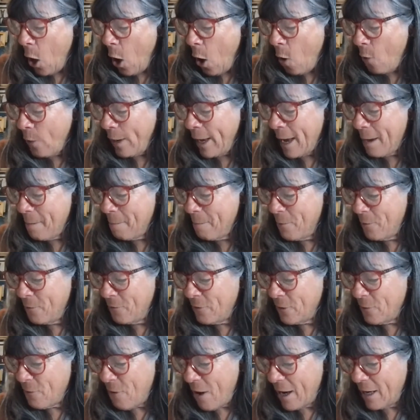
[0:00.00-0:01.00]
Okay,
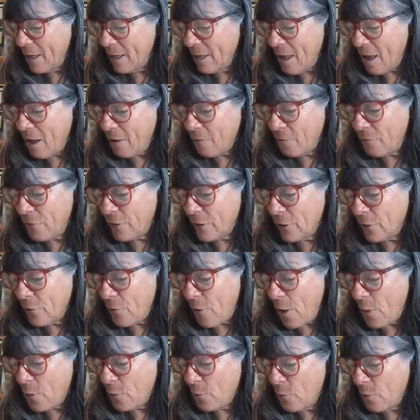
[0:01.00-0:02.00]
moving right along.
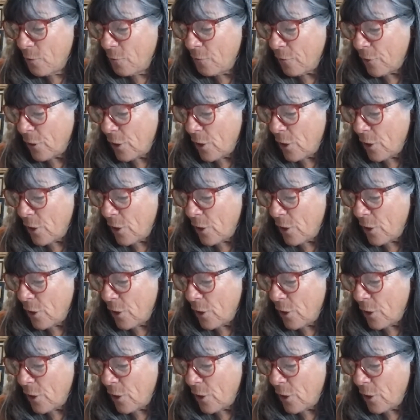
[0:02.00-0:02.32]
Fiddler on the Roof